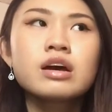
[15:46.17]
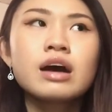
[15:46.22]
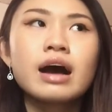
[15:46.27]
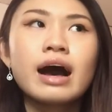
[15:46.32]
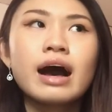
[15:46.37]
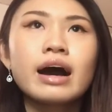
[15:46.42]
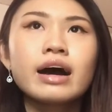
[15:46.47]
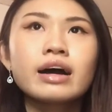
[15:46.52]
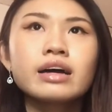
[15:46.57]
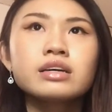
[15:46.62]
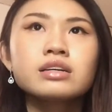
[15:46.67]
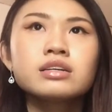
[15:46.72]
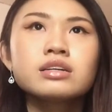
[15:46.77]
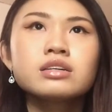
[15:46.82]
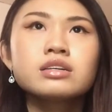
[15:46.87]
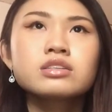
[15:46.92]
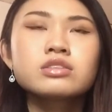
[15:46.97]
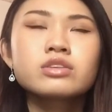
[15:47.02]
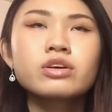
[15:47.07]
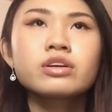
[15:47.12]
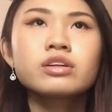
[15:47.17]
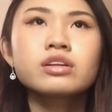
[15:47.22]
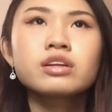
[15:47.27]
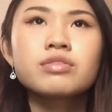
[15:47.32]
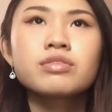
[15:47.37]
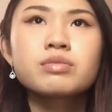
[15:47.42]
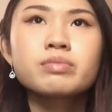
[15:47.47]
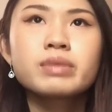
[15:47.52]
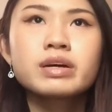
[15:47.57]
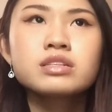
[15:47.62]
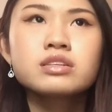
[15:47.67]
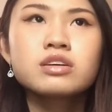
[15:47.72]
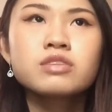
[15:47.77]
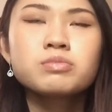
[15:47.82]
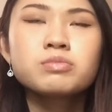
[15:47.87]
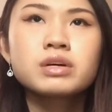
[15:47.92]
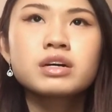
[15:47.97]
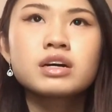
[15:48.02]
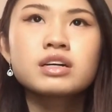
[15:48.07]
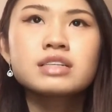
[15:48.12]
I started loving myself
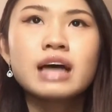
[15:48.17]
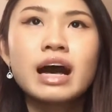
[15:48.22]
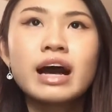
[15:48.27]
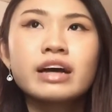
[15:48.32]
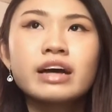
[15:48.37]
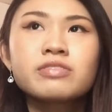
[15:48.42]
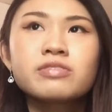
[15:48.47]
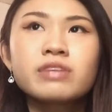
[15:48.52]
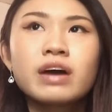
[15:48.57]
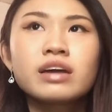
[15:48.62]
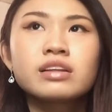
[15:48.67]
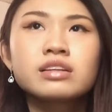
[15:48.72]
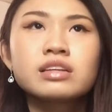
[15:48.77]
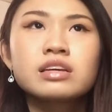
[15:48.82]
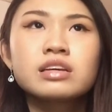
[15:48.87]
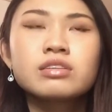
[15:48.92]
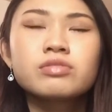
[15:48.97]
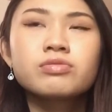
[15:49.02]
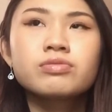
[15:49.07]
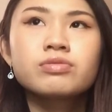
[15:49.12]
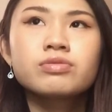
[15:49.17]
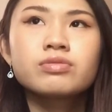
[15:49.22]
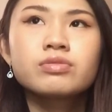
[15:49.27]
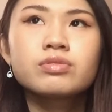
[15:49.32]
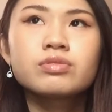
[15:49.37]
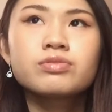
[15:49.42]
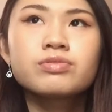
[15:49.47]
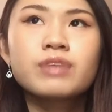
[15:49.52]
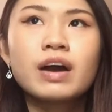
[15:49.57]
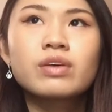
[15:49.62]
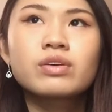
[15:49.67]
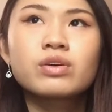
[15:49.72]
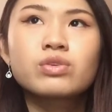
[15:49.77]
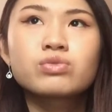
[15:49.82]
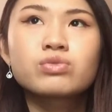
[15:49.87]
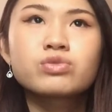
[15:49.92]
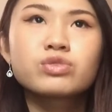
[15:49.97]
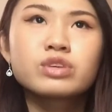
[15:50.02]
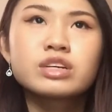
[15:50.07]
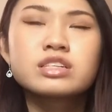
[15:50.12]
because I finally found a
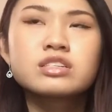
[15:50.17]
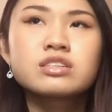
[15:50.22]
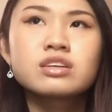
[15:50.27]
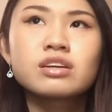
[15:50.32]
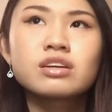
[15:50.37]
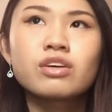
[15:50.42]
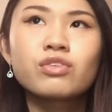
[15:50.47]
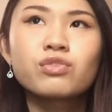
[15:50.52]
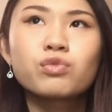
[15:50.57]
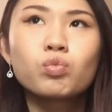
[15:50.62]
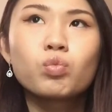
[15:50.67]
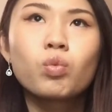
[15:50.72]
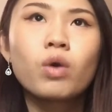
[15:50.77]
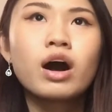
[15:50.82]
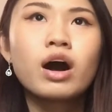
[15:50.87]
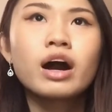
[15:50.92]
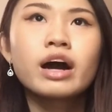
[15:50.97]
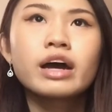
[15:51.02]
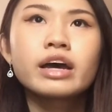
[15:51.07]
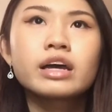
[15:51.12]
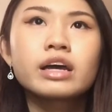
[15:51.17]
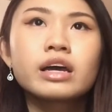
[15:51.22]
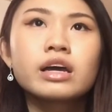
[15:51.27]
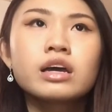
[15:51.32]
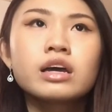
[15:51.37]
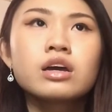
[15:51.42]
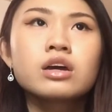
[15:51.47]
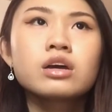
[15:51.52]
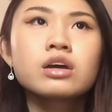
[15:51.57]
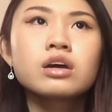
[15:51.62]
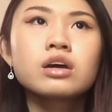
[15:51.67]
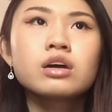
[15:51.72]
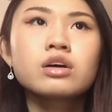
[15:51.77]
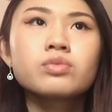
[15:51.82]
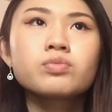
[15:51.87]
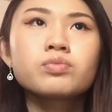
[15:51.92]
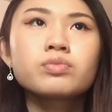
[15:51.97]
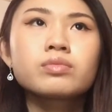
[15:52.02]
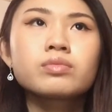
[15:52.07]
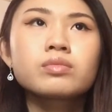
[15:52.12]
reason of why
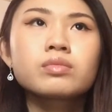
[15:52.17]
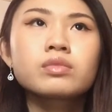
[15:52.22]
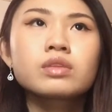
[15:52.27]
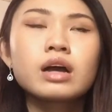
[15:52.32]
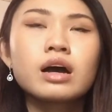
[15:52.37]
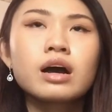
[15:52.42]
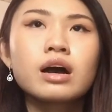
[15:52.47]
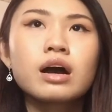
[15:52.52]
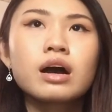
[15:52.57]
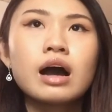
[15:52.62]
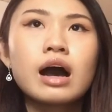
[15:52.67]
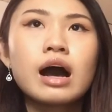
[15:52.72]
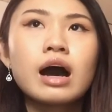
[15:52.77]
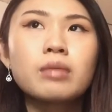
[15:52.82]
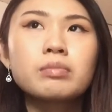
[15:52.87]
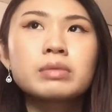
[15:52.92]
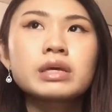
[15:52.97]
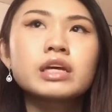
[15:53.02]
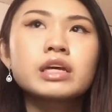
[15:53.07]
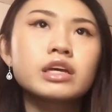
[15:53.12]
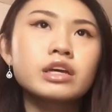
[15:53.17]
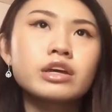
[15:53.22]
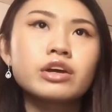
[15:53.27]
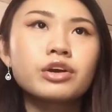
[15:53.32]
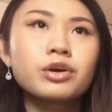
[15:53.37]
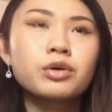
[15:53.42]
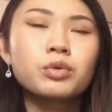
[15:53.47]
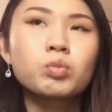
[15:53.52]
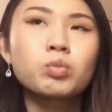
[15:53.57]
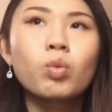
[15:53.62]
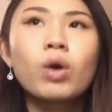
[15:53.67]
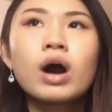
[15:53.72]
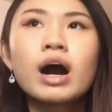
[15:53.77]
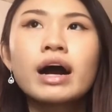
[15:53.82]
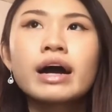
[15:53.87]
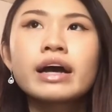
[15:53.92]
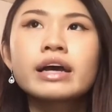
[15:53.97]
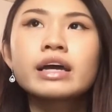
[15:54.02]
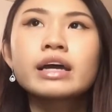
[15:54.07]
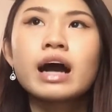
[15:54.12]
I'm here,
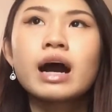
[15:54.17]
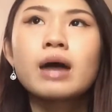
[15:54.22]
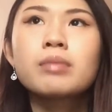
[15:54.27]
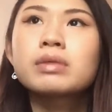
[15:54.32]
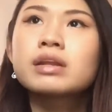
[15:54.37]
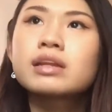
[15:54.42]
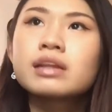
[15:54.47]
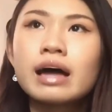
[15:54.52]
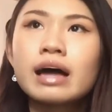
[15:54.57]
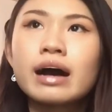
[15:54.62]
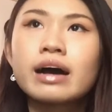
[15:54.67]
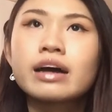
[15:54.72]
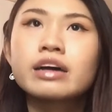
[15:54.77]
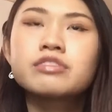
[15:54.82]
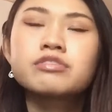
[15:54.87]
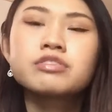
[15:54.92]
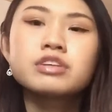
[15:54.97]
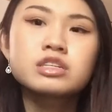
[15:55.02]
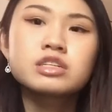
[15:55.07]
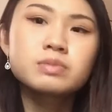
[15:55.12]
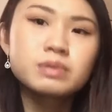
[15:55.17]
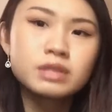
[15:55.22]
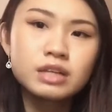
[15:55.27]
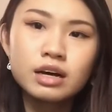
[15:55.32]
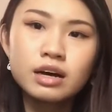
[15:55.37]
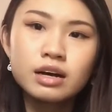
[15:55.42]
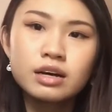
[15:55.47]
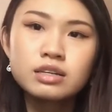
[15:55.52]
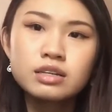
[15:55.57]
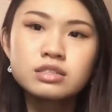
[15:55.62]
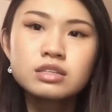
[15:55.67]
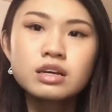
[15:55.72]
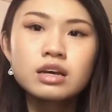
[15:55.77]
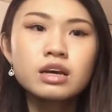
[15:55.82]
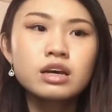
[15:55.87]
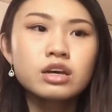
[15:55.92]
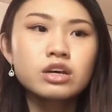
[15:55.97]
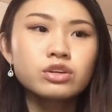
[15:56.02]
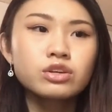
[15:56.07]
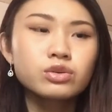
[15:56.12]
why I'm alive. It's because
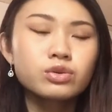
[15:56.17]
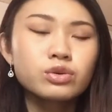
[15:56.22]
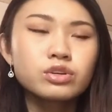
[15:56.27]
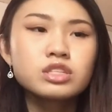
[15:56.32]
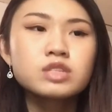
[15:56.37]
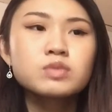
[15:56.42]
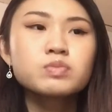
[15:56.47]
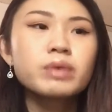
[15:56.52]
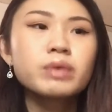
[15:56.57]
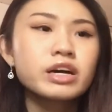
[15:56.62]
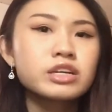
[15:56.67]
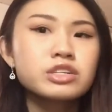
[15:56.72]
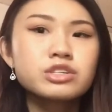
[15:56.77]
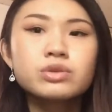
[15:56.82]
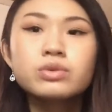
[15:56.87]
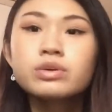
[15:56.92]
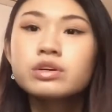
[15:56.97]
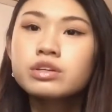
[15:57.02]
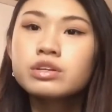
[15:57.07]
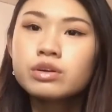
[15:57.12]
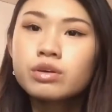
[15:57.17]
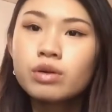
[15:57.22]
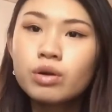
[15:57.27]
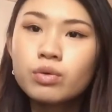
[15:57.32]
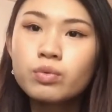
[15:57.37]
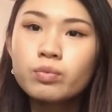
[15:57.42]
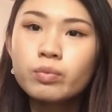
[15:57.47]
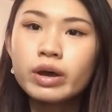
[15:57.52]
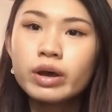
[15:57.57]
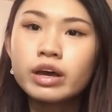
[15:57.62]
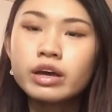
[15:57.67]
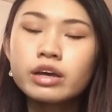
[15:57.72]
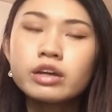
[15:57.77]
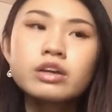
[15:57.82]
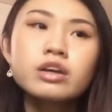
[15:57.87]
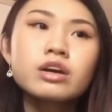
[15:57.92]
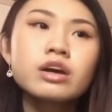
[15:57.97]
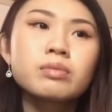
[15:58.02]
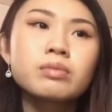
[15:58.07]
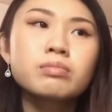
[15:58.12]
you're special in your own way.
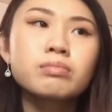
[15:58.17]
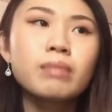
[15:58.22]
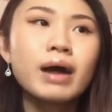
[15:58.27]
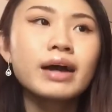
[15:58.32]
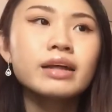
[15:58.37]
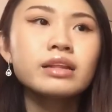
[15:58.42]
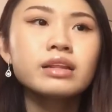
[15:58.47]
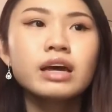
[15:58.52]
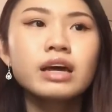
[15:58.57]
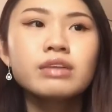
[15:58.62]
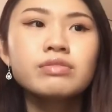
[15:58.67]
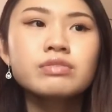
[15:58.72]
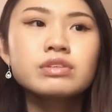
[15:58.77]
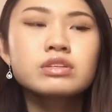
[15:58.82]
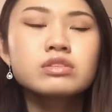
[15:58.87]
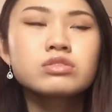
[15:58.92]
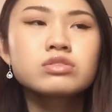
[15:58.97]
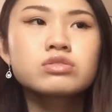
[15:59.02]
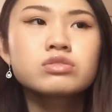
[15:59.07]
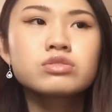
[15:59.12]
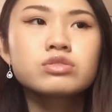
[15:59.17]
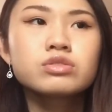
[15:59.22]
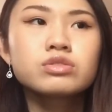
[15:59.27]
My life is